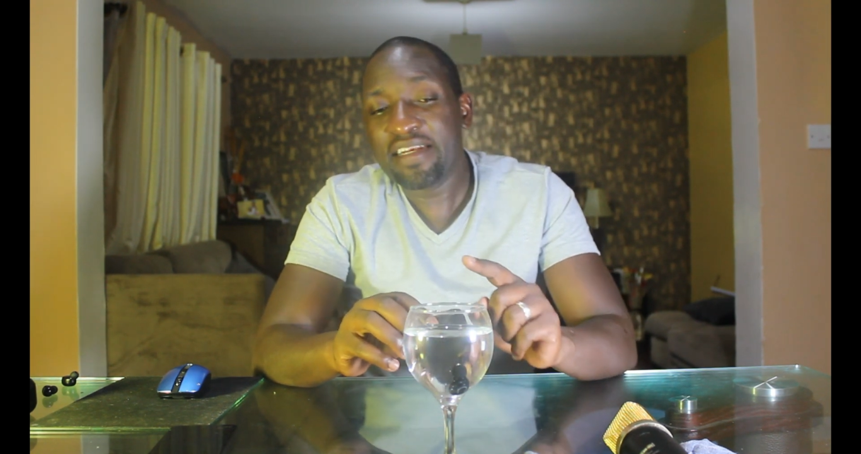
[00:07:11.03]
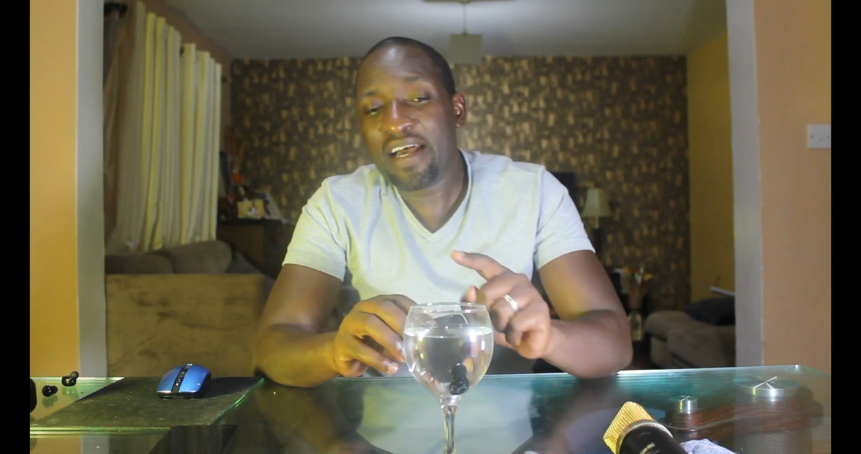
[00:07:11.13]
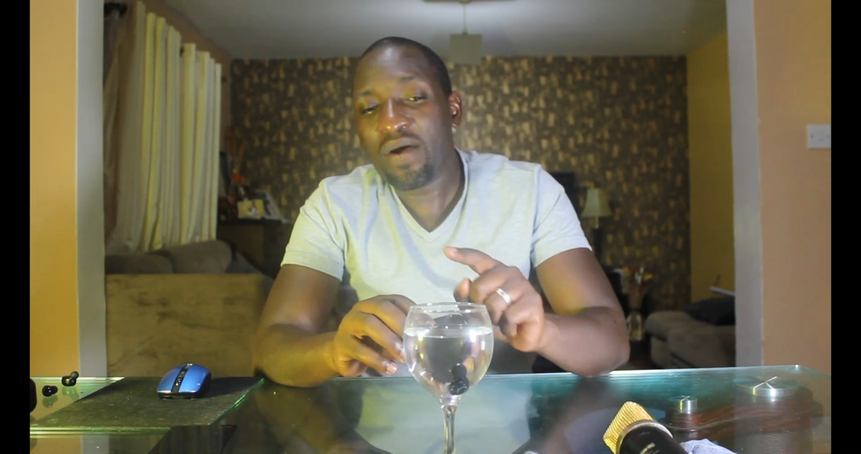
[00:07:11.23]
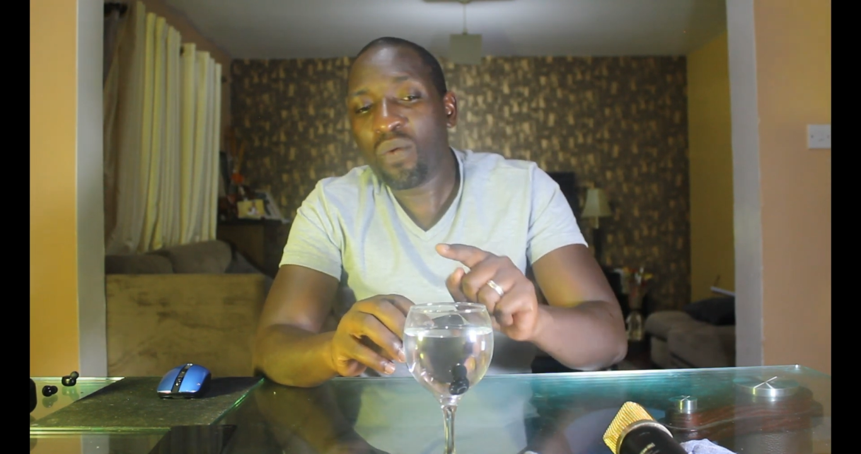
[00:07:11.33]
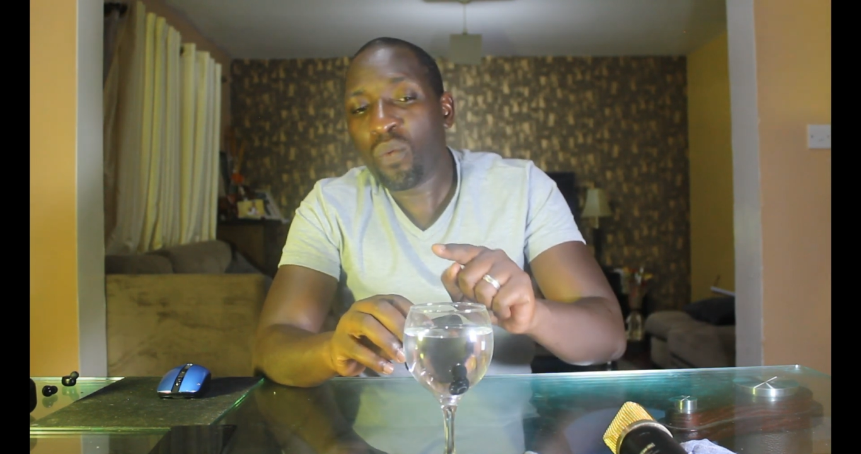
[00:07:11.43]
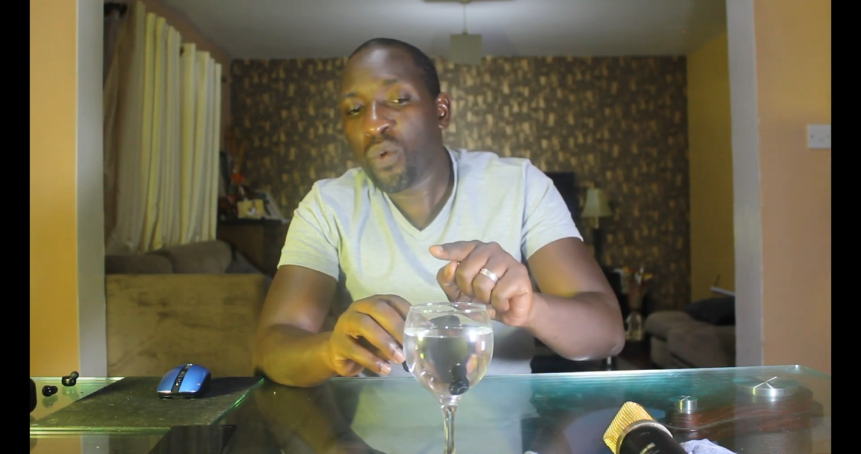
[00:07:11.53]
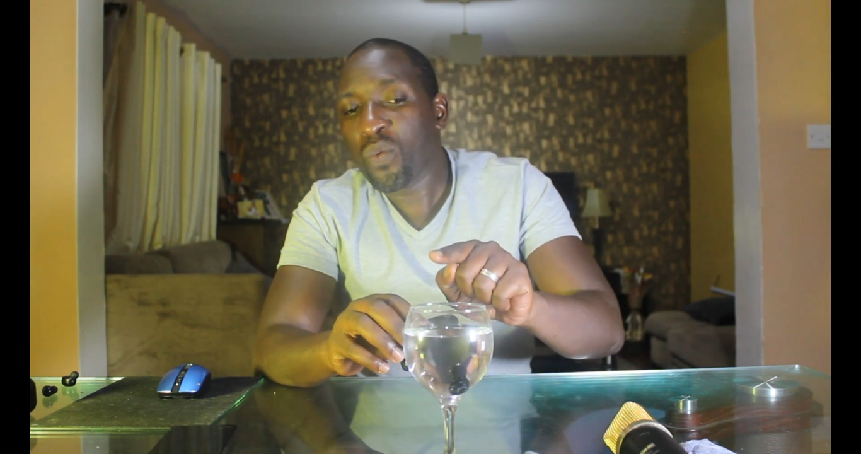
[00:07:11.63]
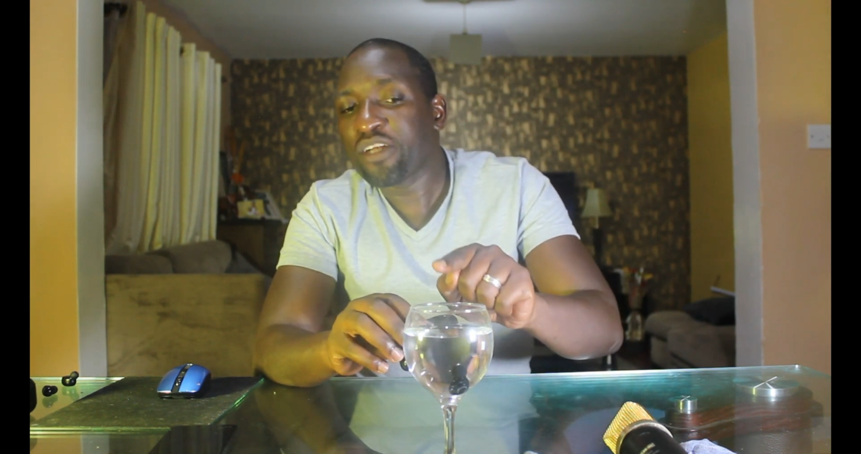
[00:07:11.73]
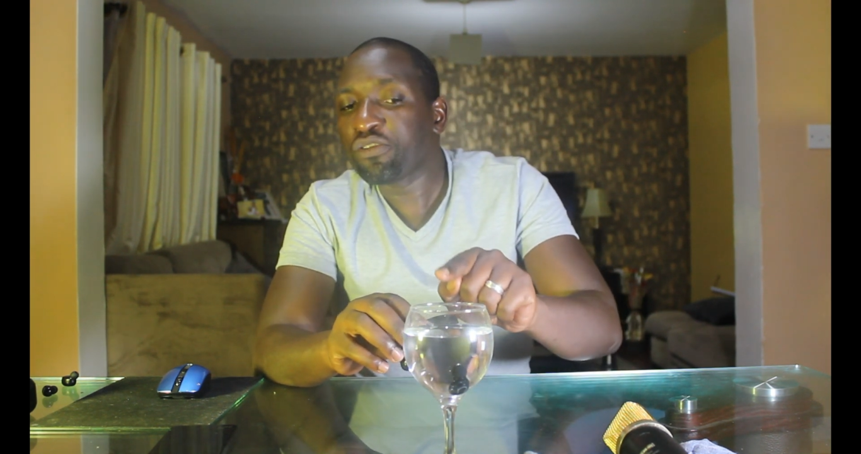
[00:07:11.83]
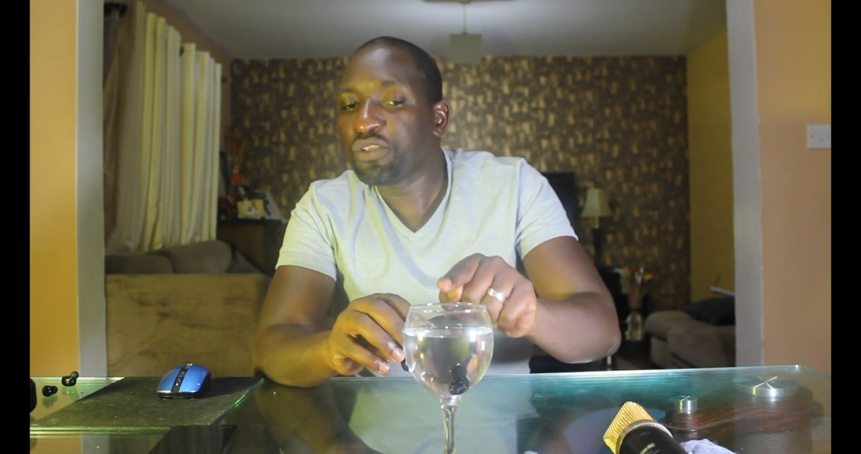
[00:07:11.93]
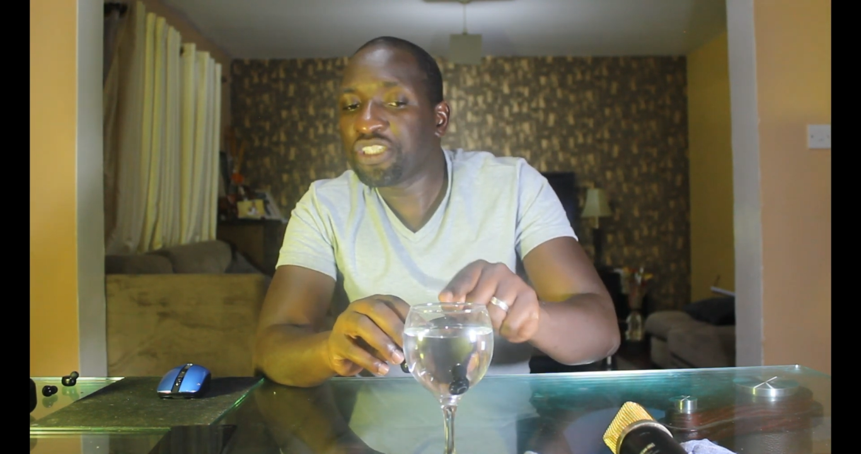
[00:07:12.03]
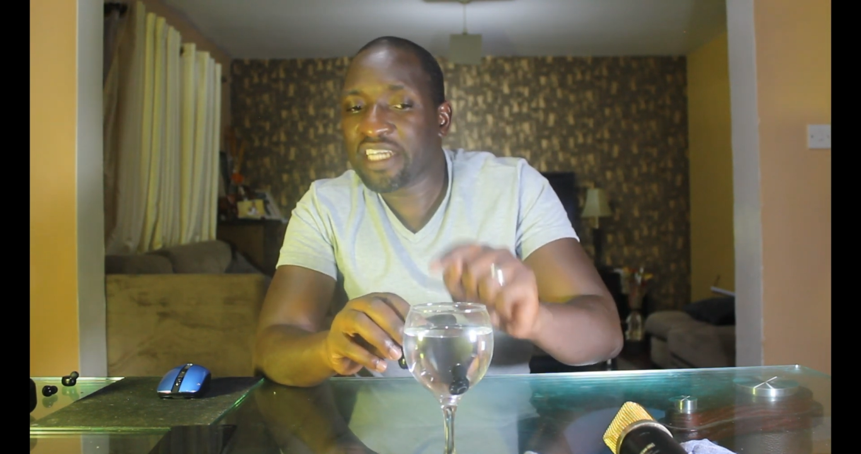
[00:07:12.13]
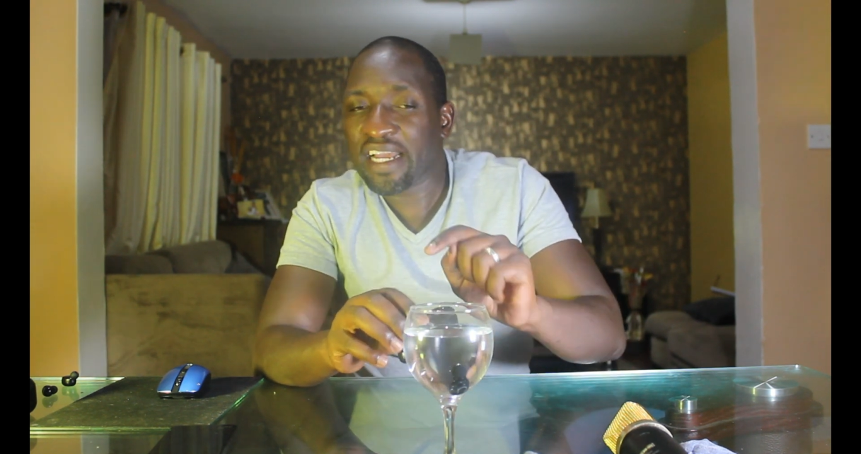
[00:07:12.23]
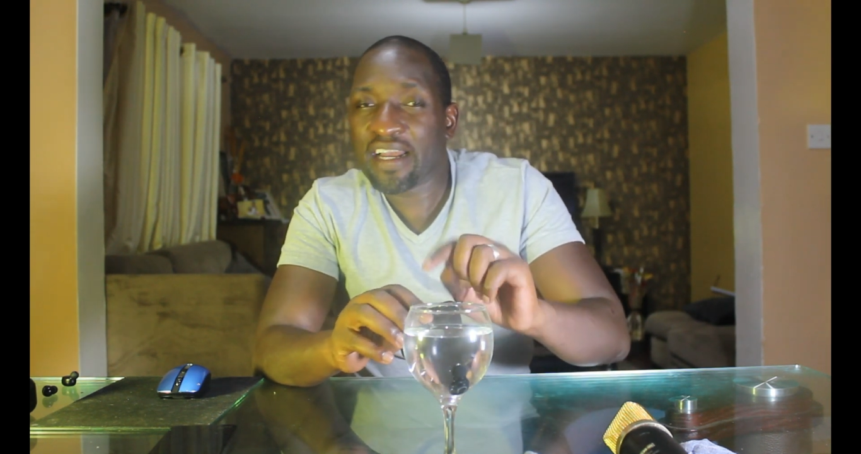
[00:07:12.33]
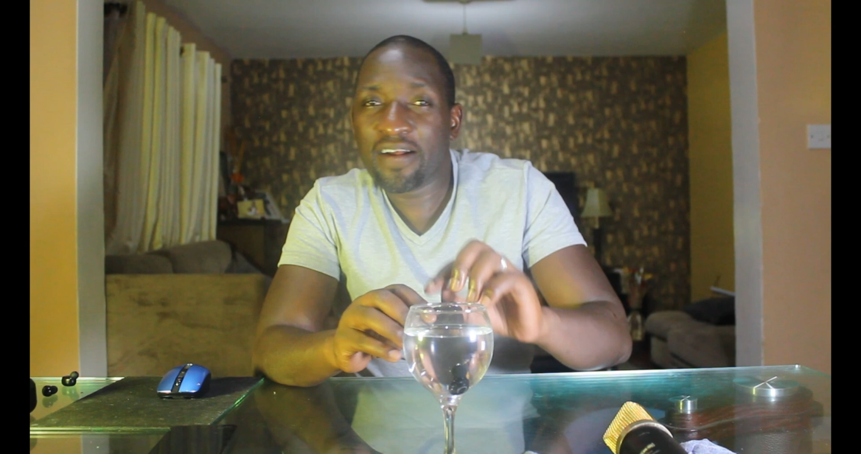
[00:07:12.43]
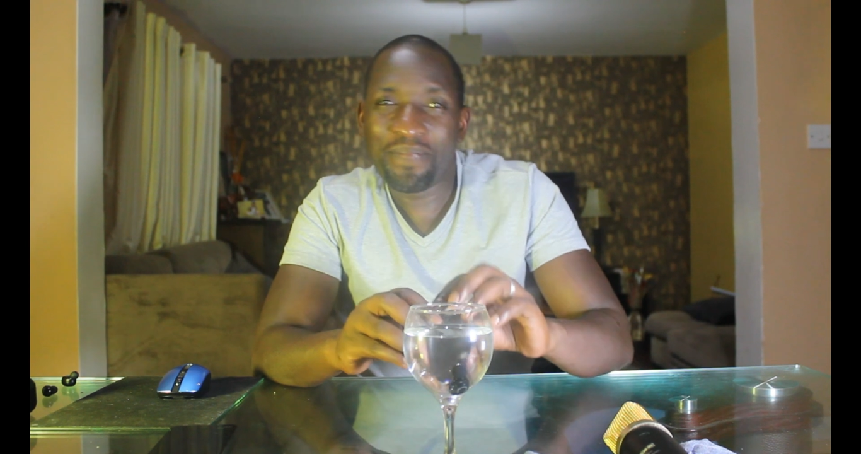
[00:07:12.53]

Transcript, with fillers: now, we want to check